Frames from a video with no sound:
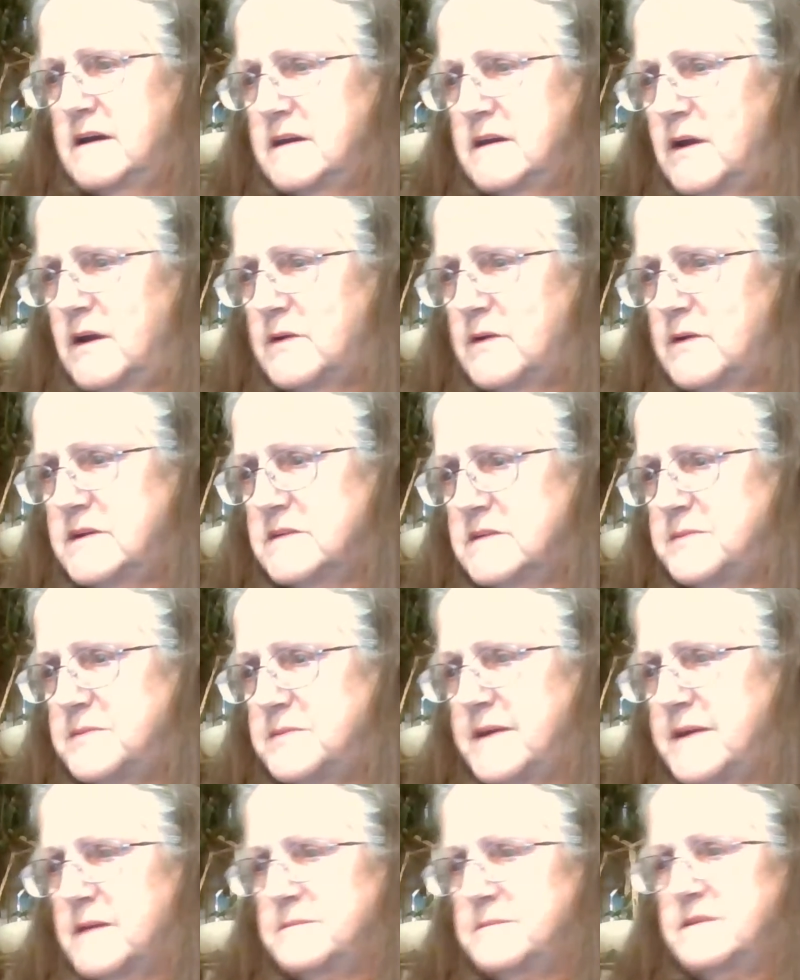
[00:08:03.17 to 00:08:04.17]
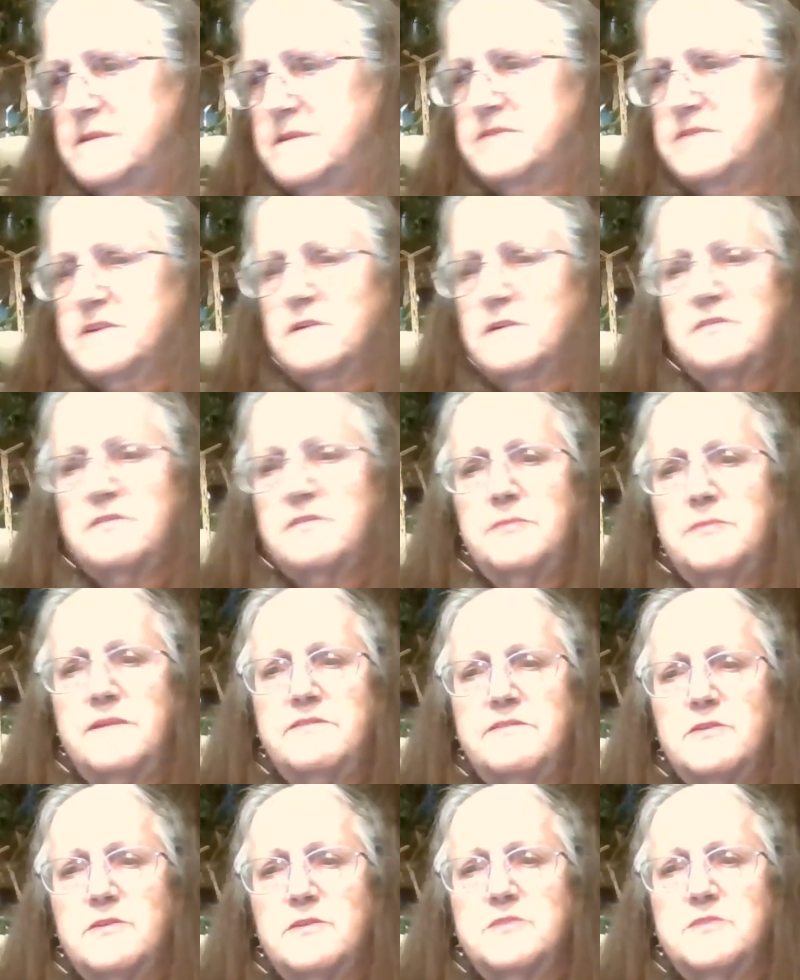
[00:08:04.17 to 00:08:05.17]
You know, it does become difficult for me,
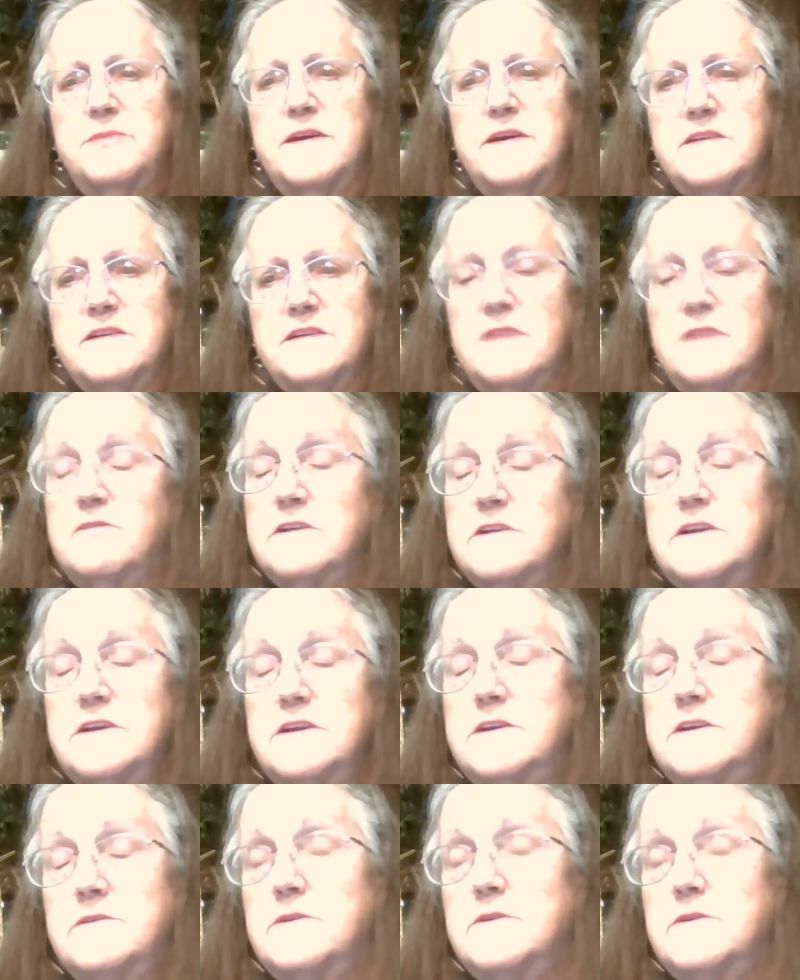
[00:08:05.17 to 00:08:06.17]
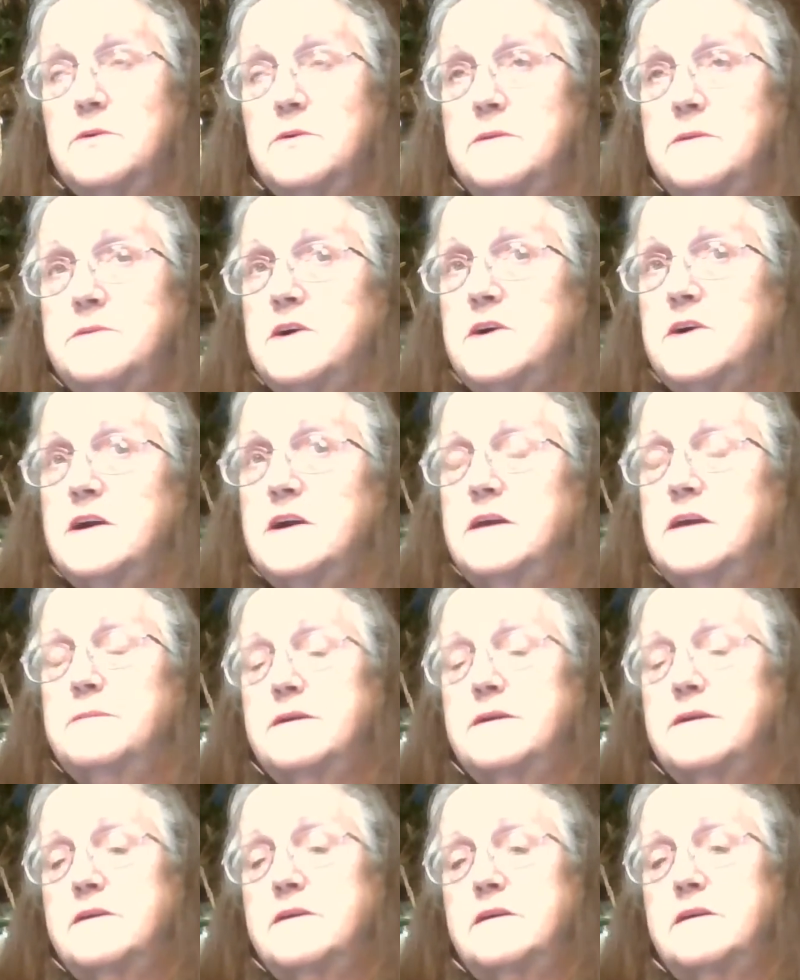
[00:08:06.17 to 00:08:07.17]
folks, because I really don't know what I'm talking
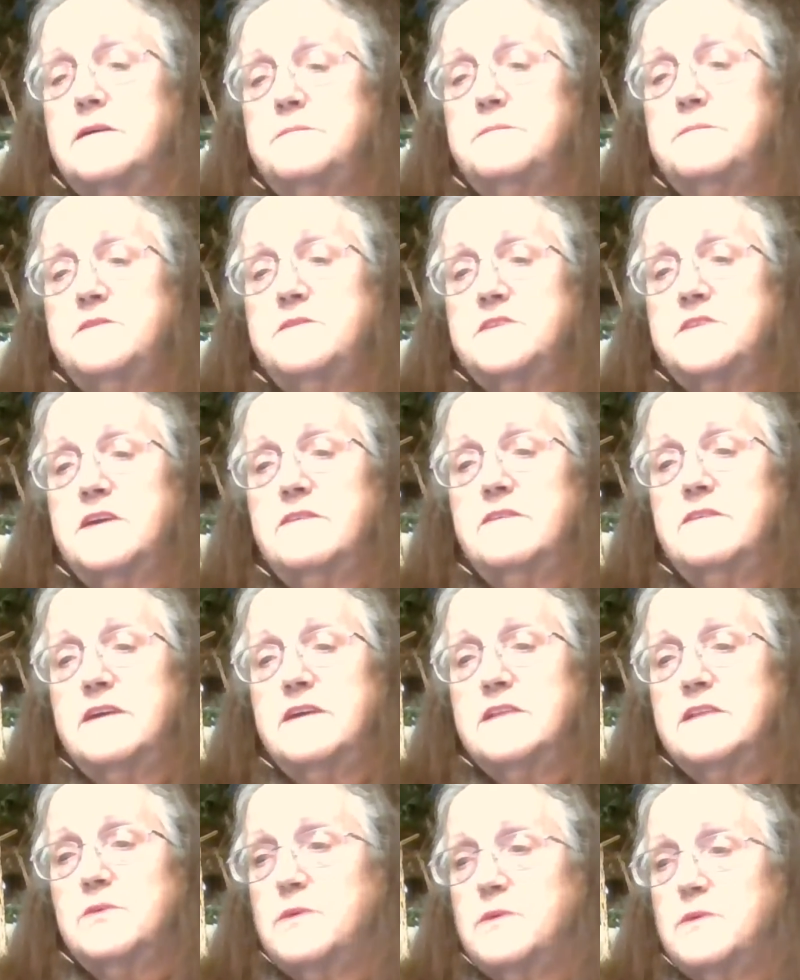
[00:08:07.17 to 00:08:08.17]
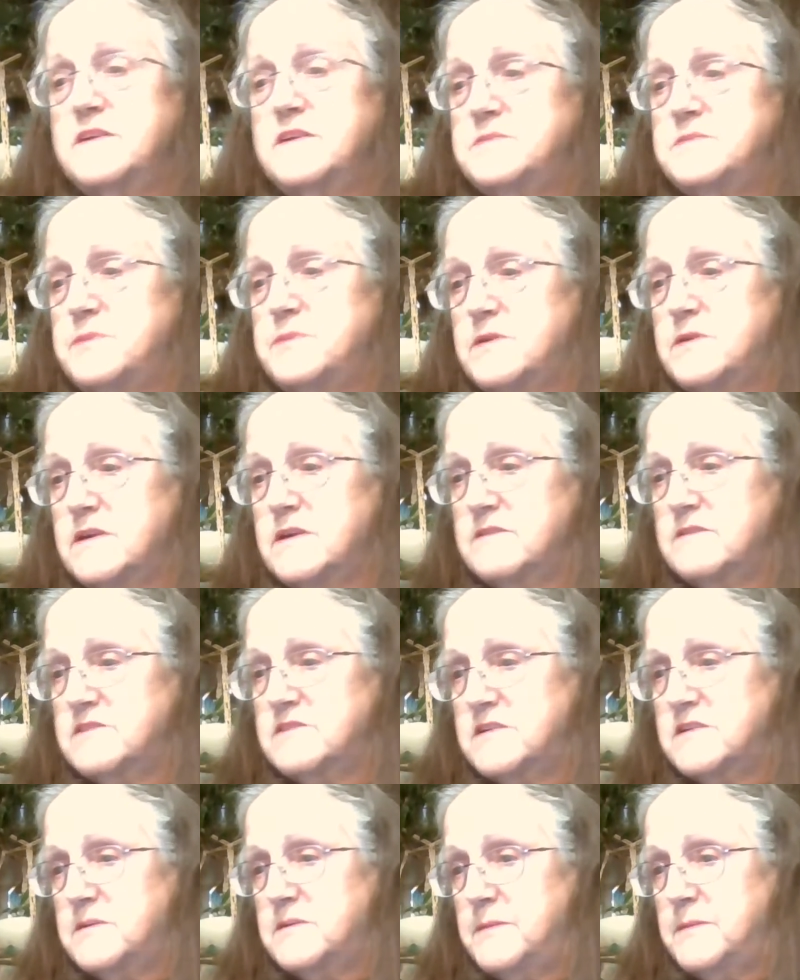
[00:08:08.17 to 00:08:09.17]
about here. I'm just giving it the way Spirit gives
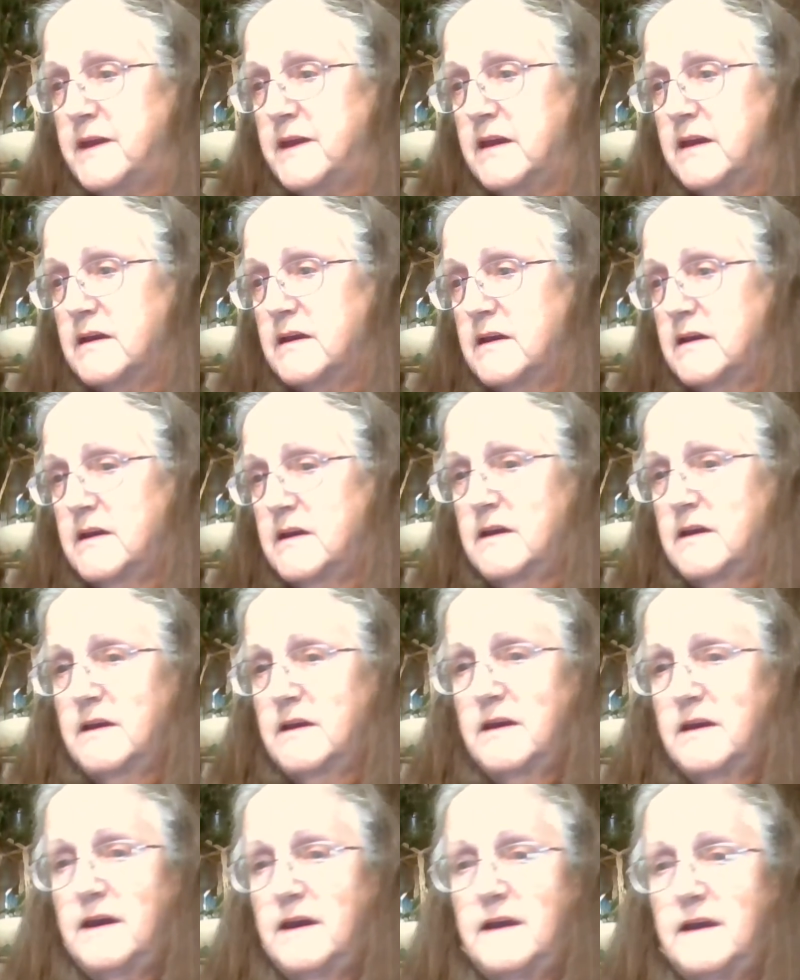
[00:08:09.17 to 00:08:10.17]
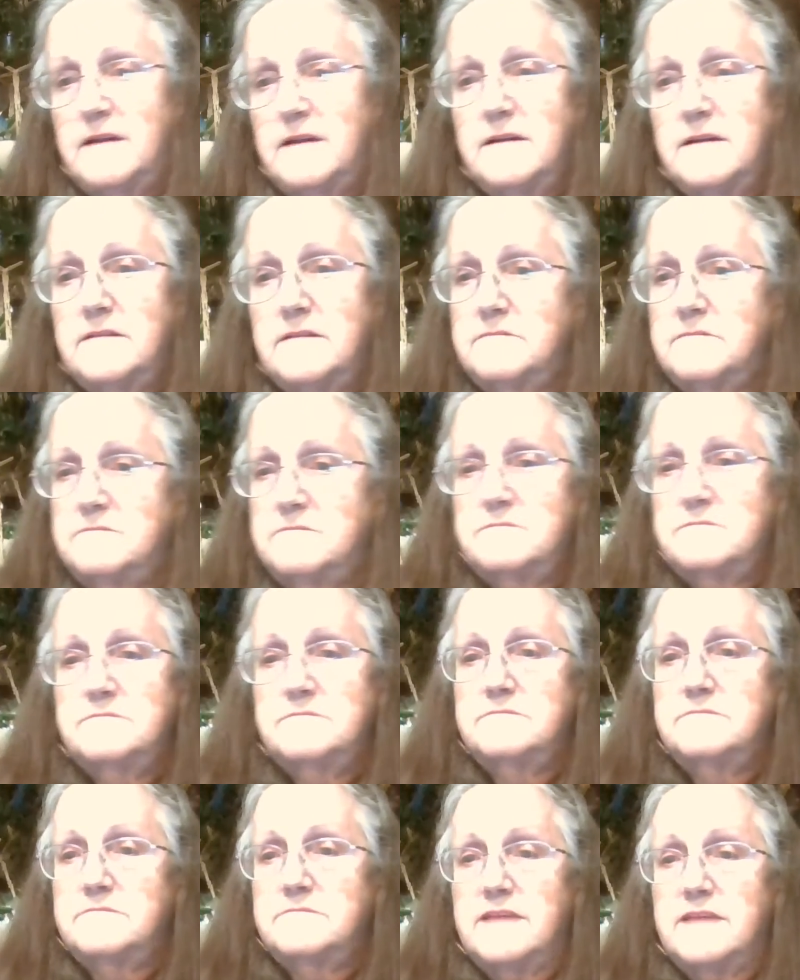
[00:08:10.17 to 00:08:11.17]
it to me. And
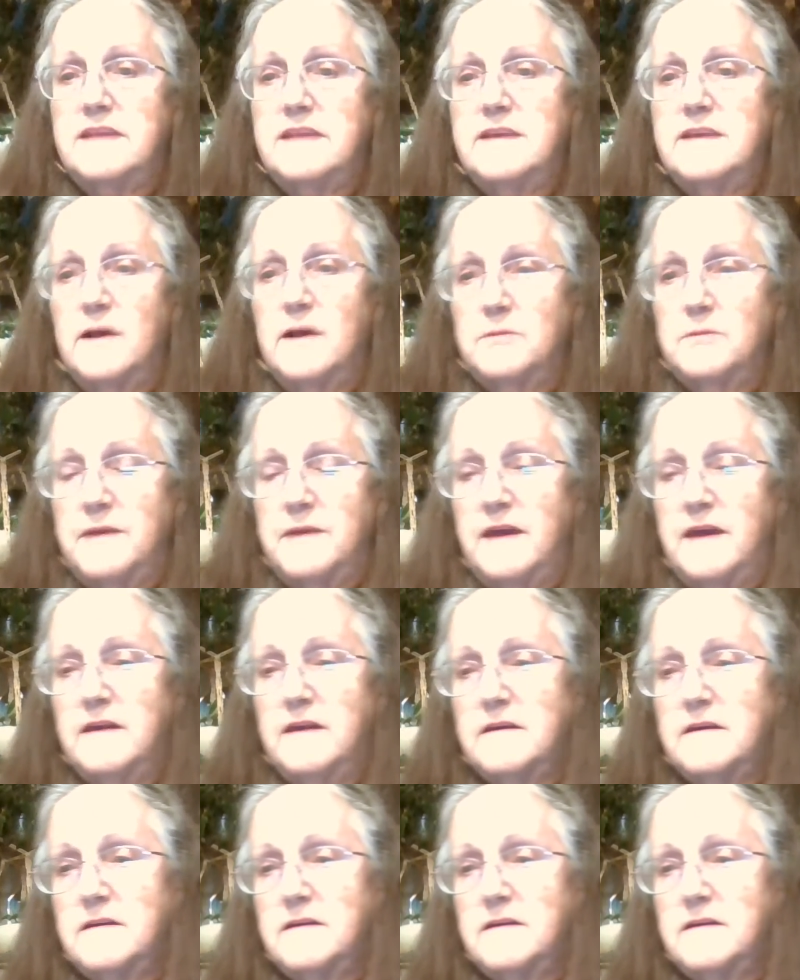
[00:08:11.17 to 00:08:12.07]
they tell me